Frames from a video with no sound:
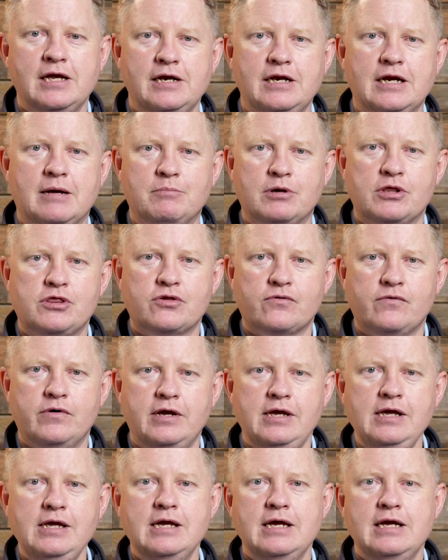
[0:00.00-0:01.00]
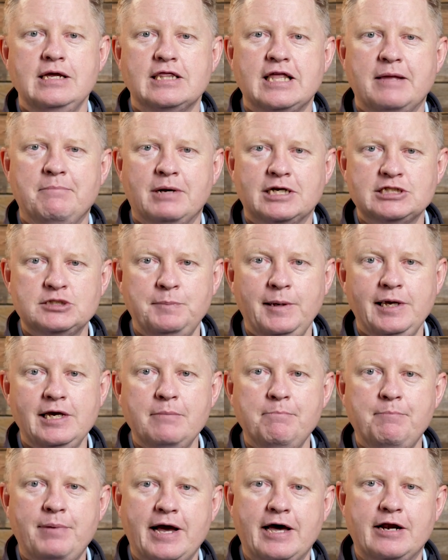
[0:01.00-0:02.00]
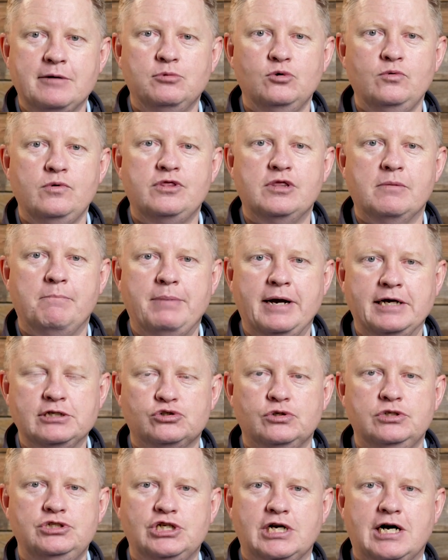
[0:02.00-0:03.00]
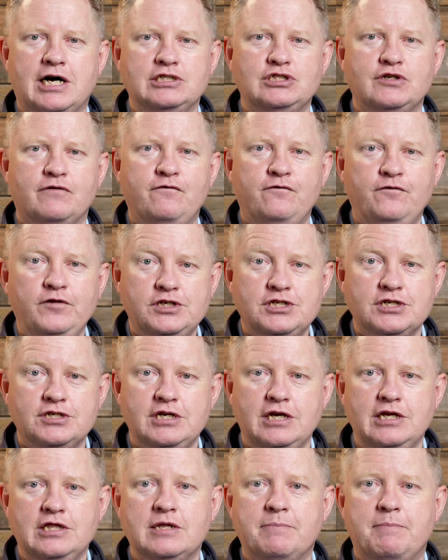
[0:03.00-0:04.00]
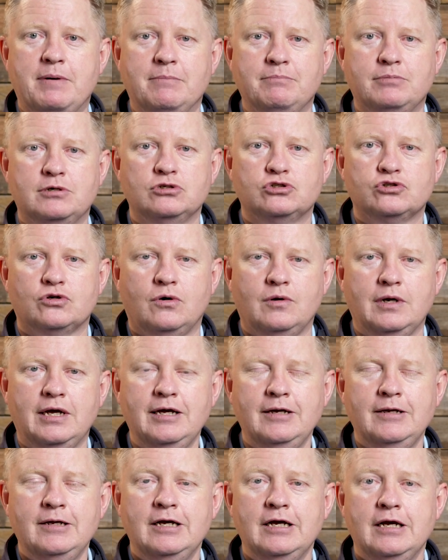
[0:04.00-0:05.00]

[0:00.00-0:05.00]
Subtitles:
Number 3, they must be compatible with the battery charger fitted in the pump controller.